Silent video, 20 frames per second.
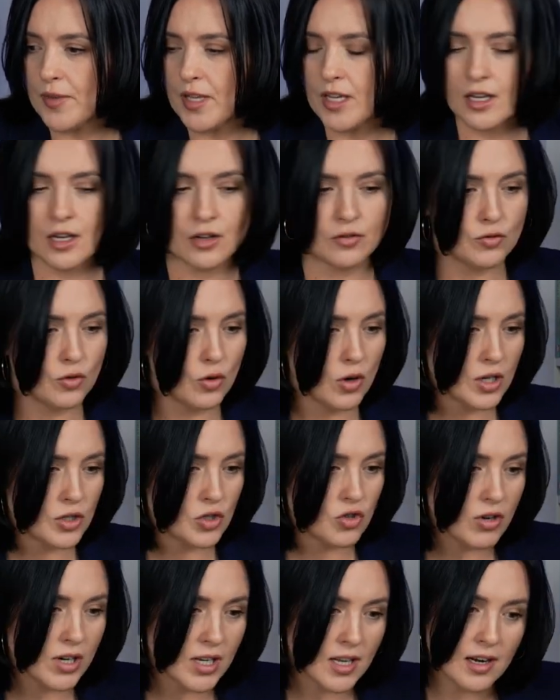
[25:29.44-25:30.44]
eager for
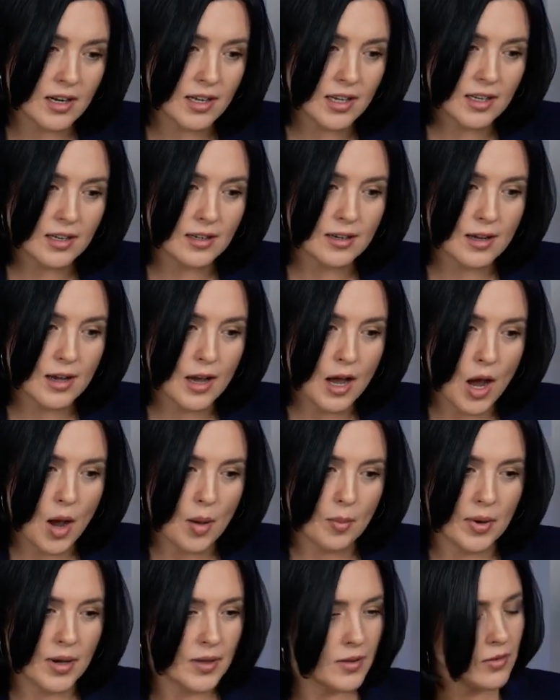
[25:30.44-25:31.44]
adrenaline,
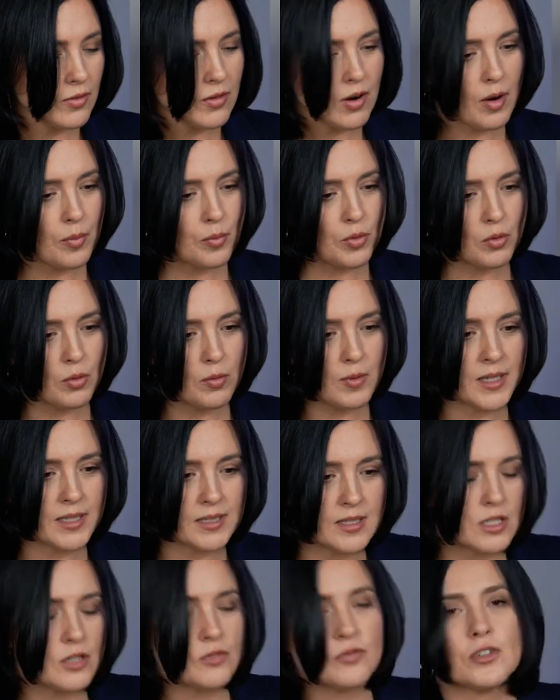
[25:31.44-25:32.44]
but there are probably
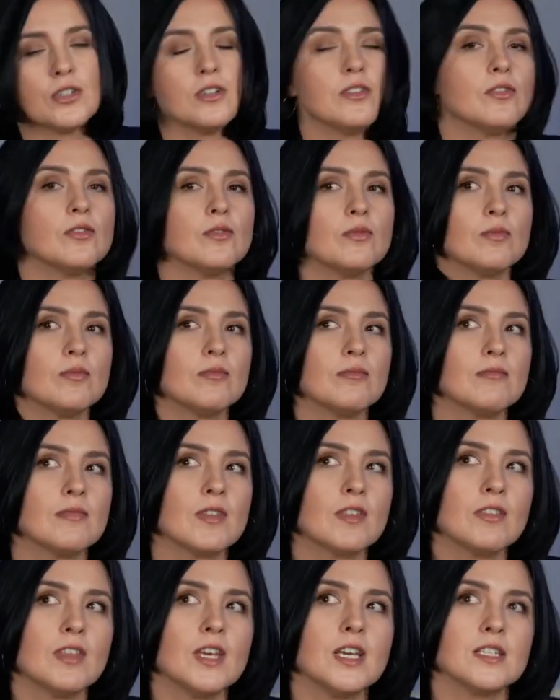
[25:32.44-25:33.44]
different
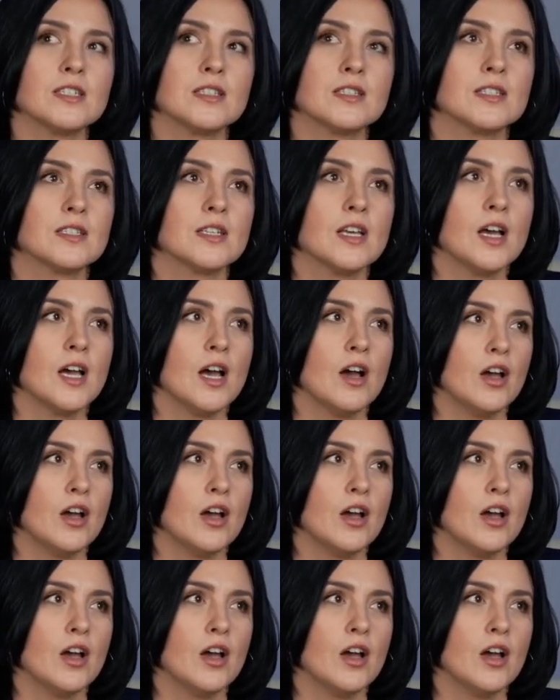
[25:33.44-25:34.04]
things.